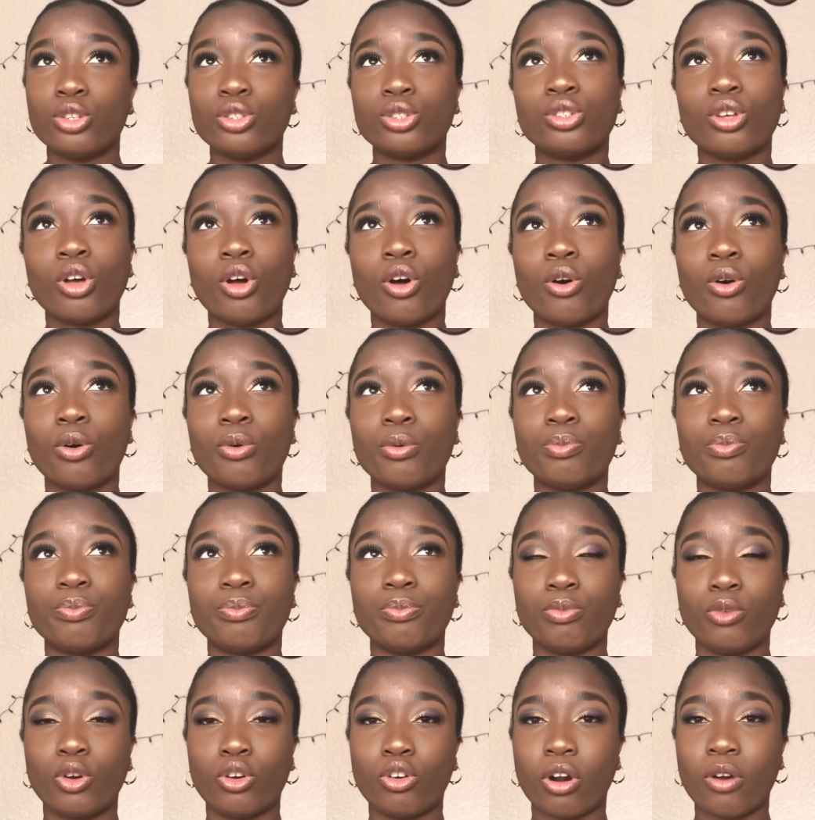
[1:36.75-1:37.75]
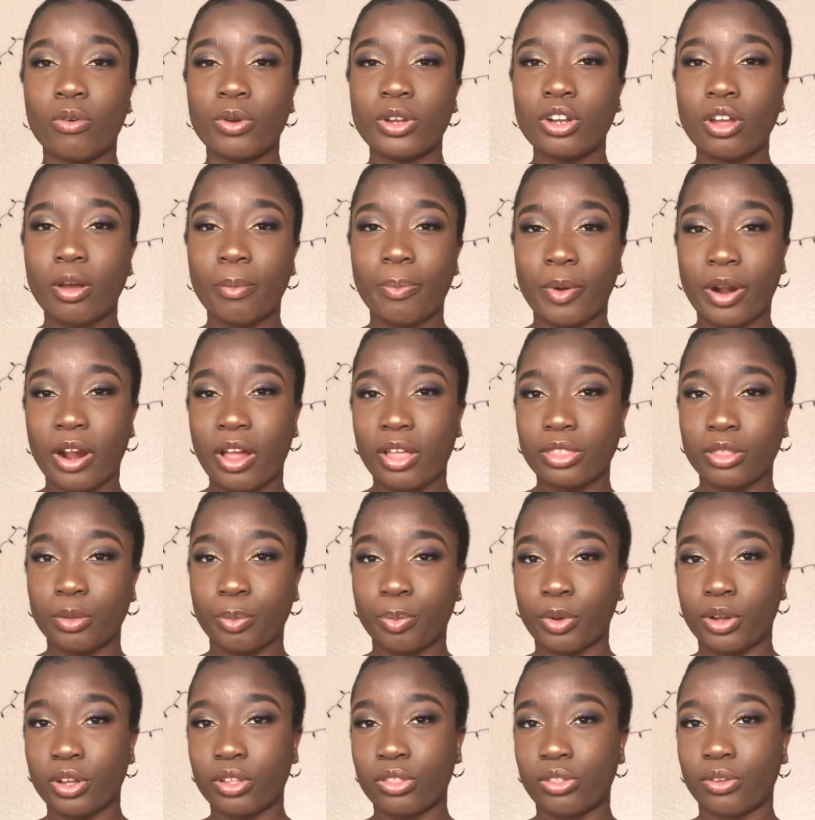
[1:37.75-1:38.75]
So growing up around the
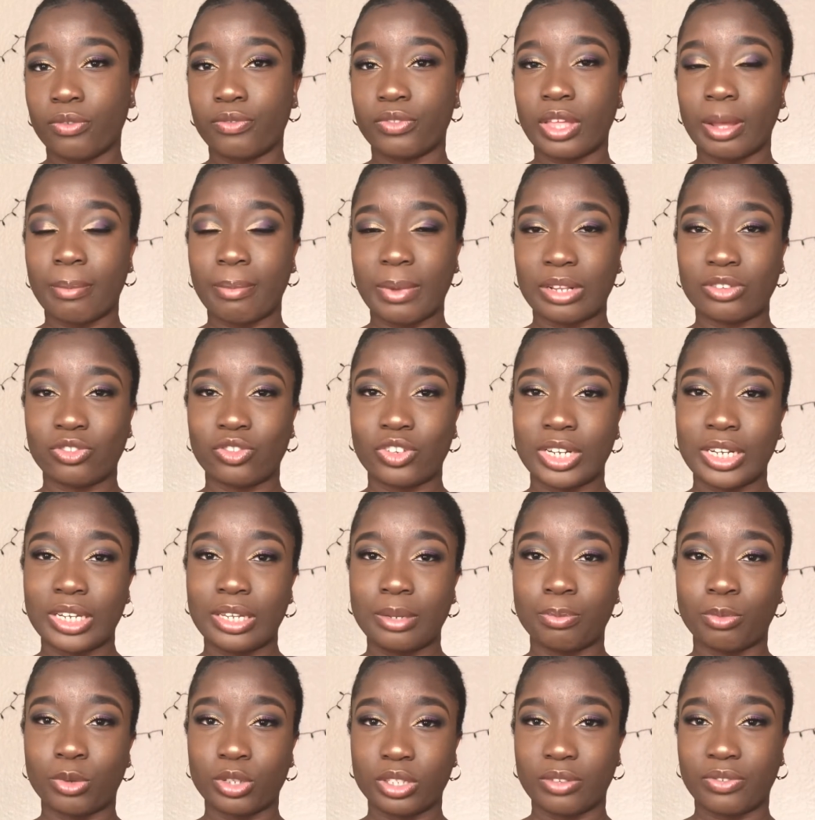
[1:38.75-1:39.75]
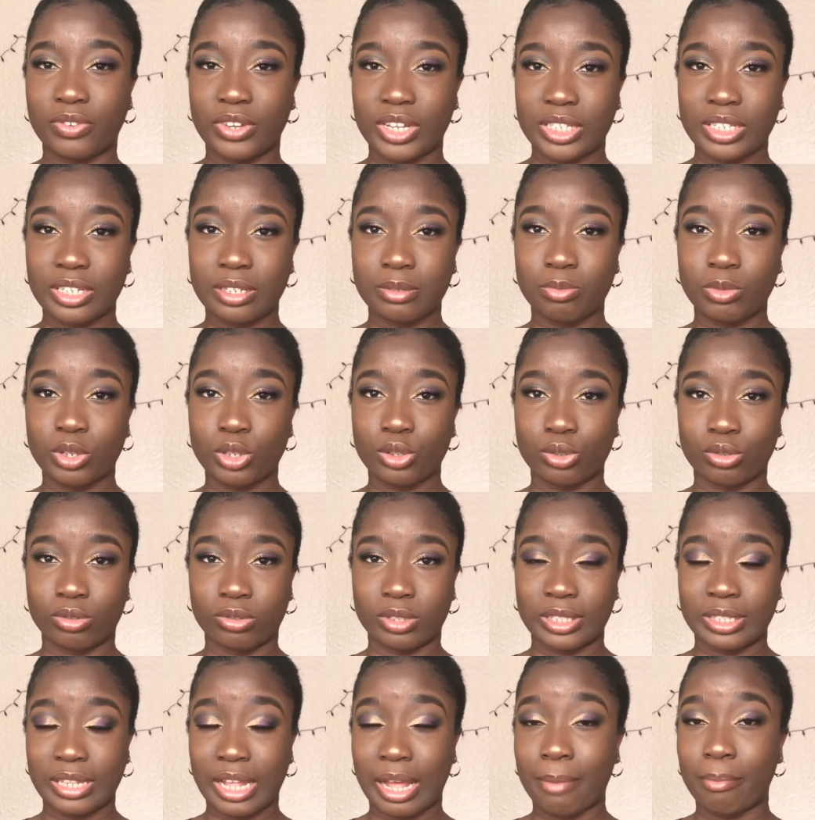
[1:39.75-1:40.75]
both of them has really motivated me to
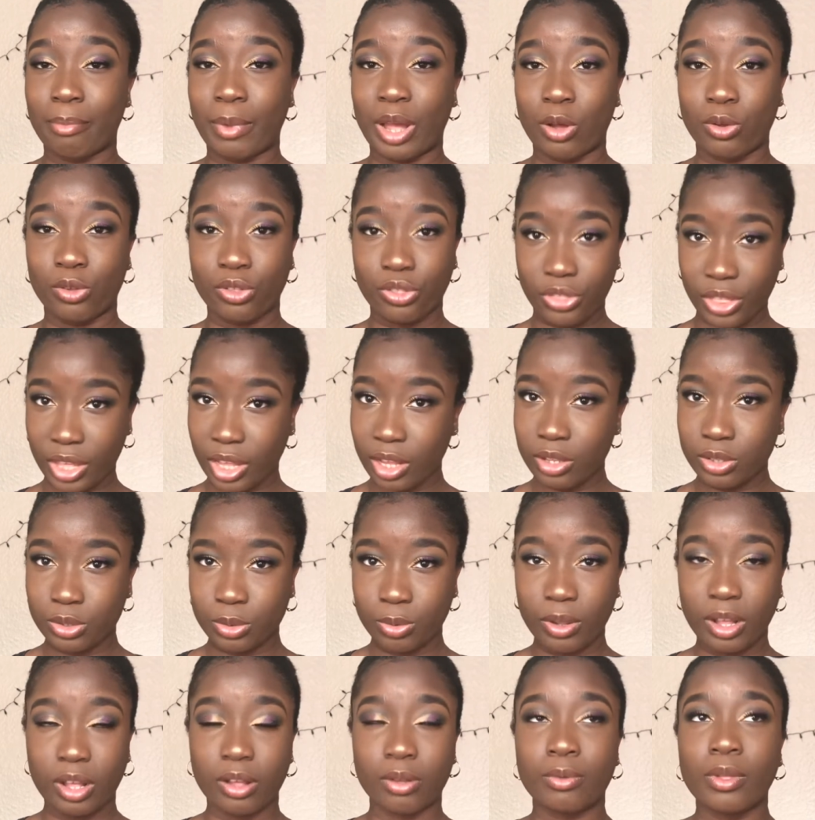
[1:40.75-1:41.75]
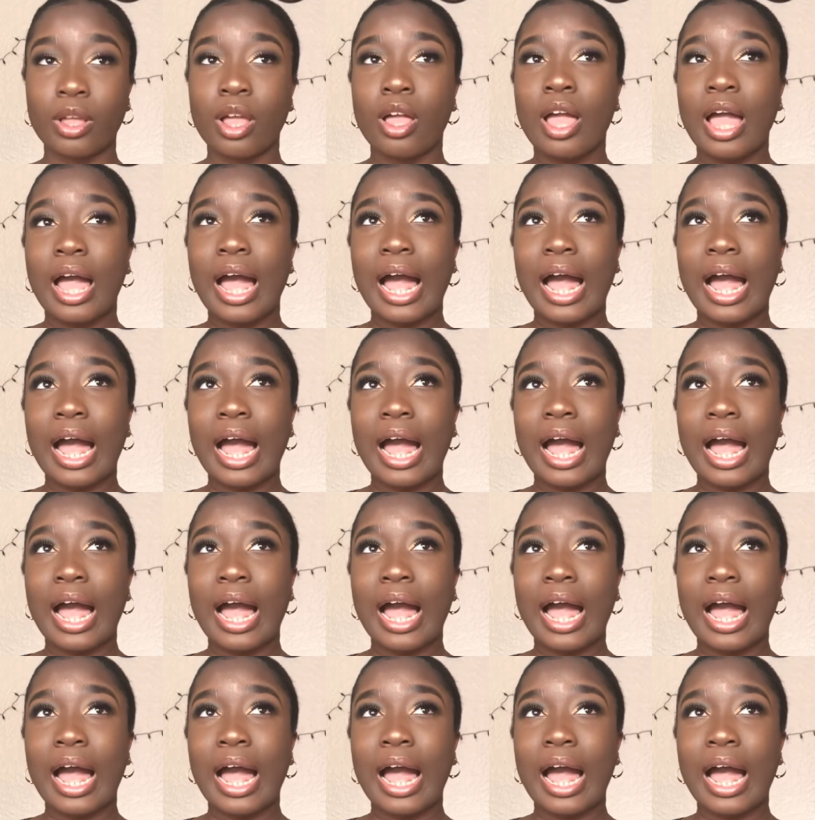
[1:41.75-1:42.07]
start my own thing as well.